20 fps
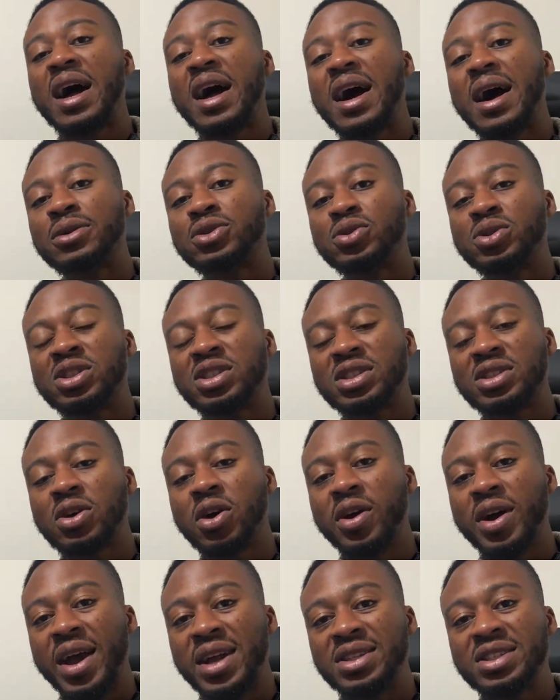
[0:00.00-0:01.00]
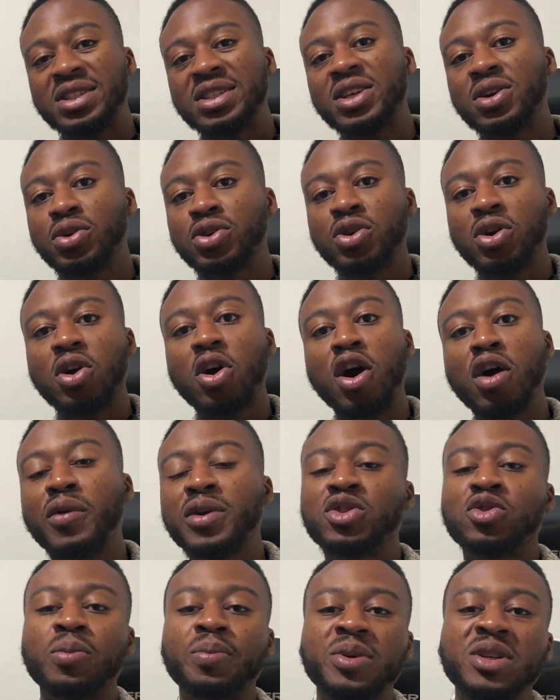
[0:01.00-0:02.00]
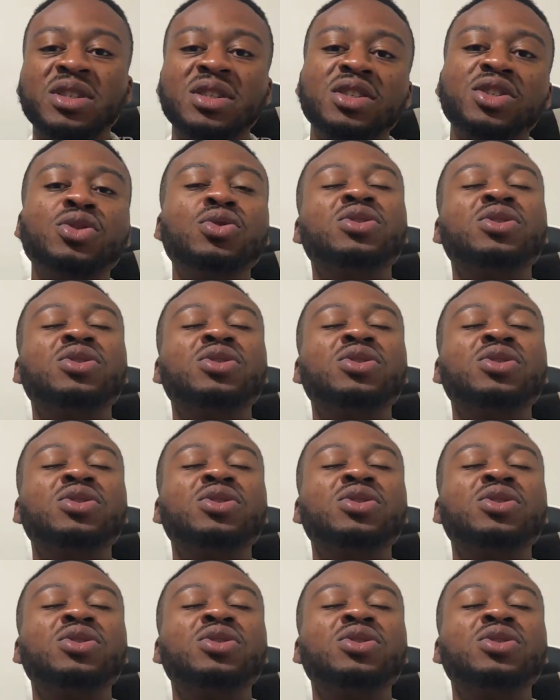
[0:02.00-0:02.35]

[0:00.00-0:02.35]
how to start and scale your car rental business